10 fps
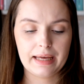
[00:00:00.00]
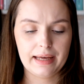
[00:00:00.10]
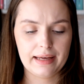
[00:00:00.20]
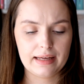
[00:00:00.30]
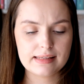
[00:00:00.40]

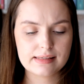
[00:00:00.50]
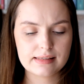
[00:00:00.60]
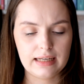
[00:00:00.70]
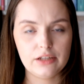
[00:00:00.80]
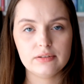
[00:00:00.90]

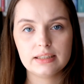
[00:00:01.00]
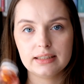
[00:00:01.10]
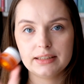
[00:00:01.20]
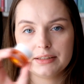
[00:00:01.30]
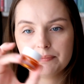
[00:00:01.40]
It's kind of like
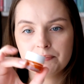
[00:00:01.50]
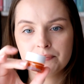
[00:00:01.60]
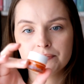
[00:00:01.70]
a